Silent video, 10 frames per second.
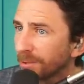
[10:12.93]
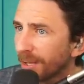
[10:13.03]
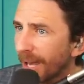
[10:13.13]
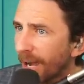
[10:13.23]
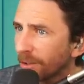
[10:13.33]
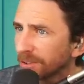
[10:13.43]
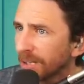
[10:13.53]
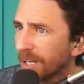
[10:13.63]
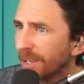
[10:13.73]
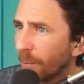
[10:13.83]
to the house
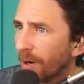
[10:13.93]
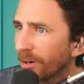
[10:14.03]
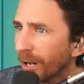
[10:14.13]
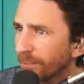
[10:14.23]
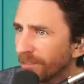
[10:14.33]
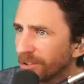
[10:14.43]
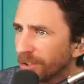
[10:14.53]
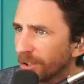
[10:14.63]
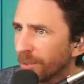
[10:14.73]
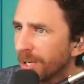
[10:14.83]
that we are not privy
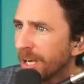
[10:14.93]
to.